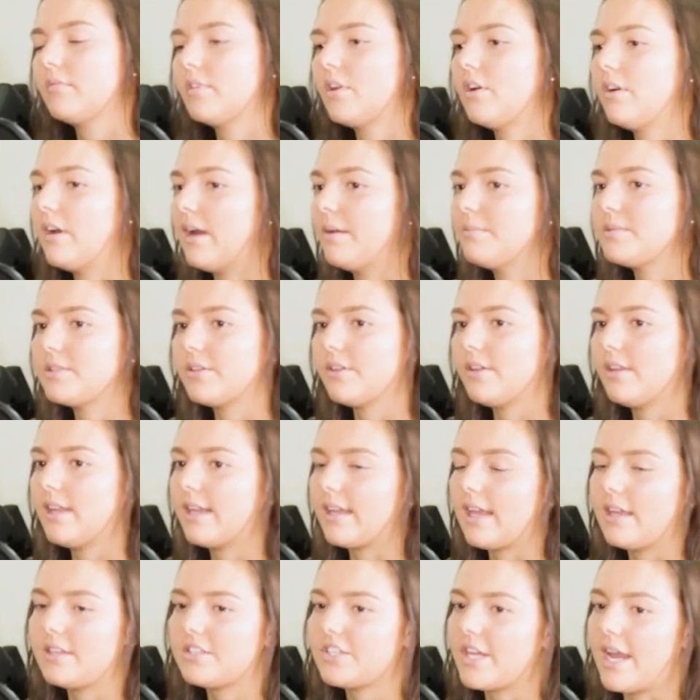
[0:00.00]
Absolutely.
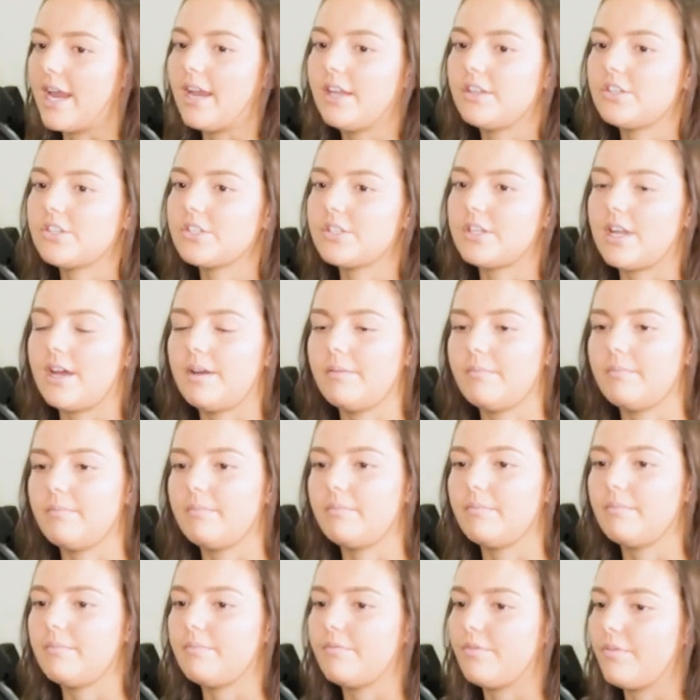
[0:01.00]
Like, it changed
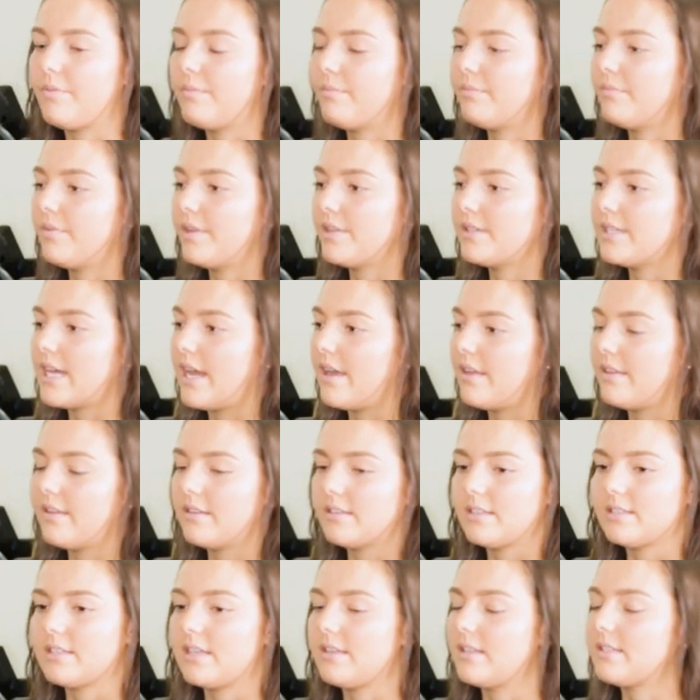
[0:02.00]
from the day
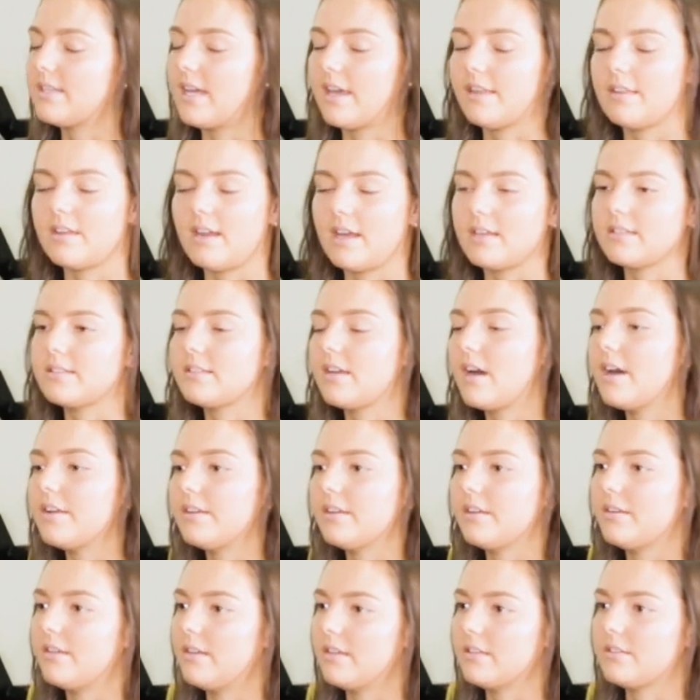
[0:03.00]
that I
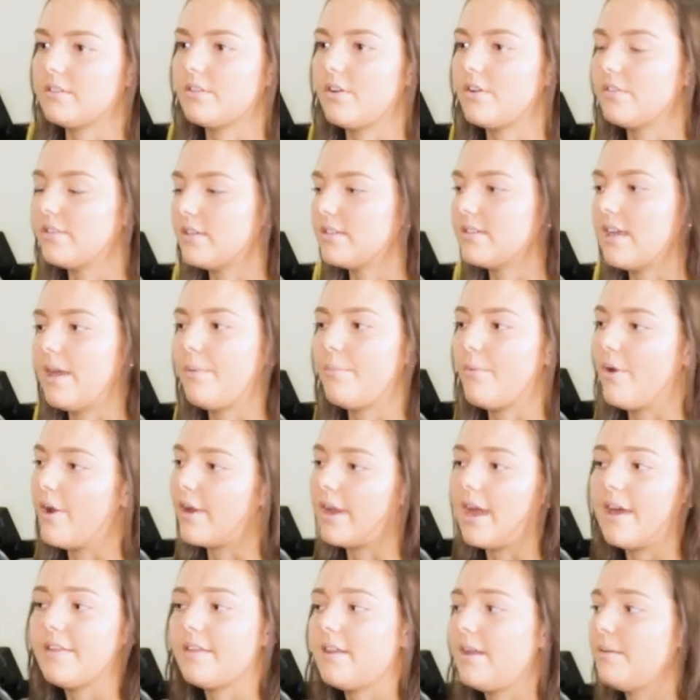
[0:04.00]
started is not the same
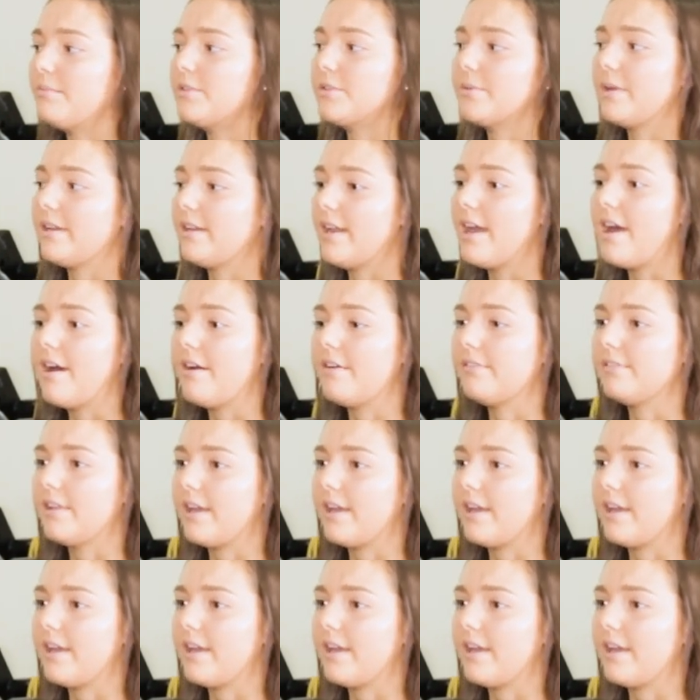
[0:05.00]
workout that I'm doing now.